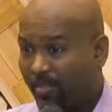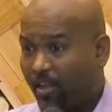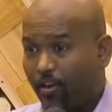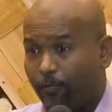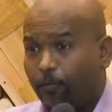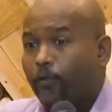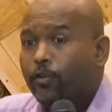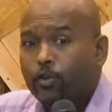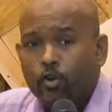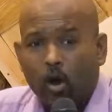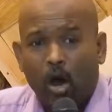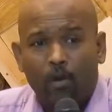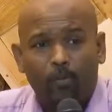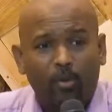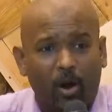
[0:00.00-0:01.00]
and therefore
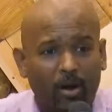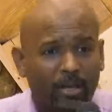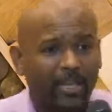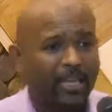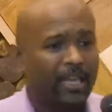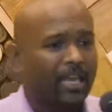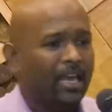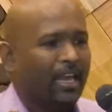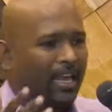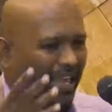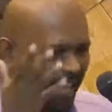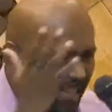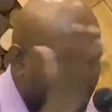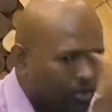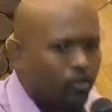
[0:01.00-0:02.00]
your body
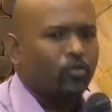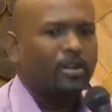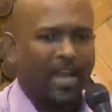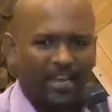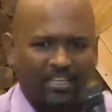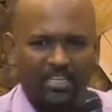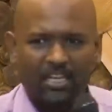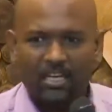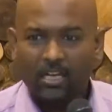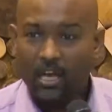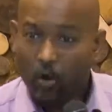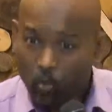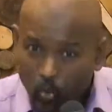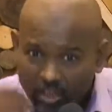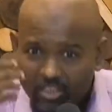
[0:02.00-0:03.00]
is united
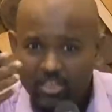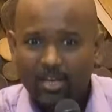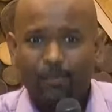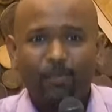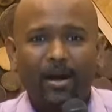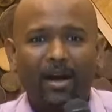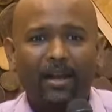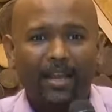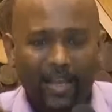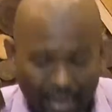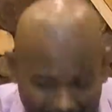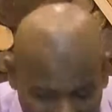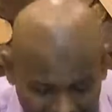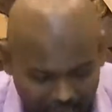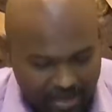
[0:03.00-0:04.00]
with somebody
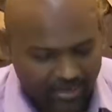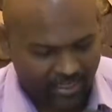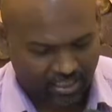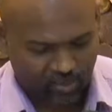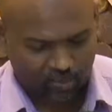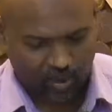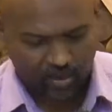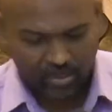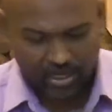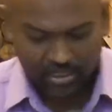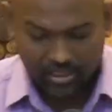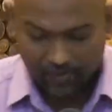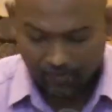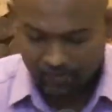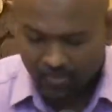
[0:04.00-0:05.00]
in that
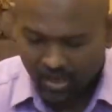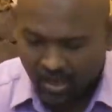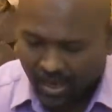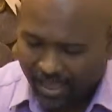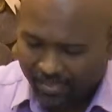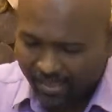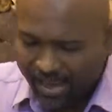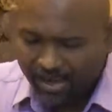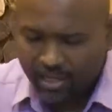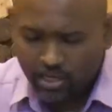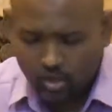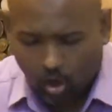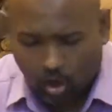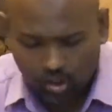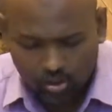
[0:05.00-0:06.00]
exploitation. And then he
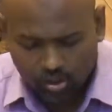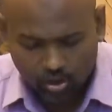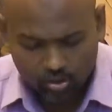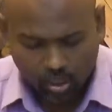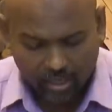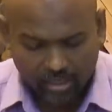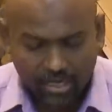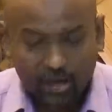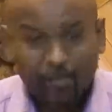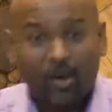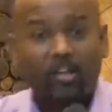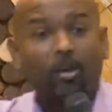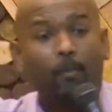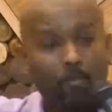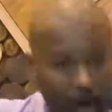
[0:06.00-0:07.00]
is also talking
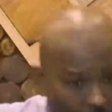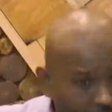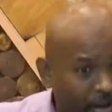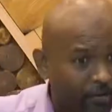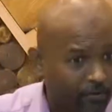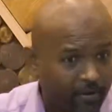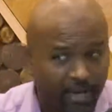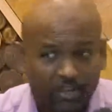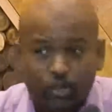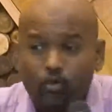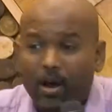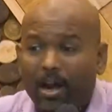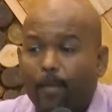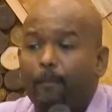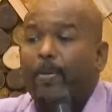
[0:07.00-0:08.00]
about the body of Christ.
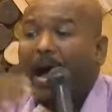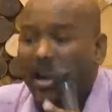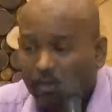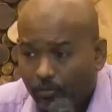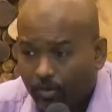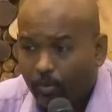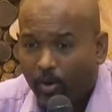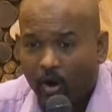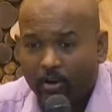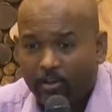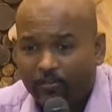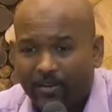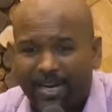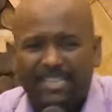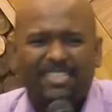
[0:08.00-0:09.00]
You are a part of the body
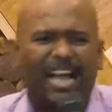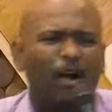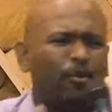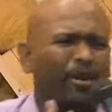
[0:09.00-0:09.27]
of Christ.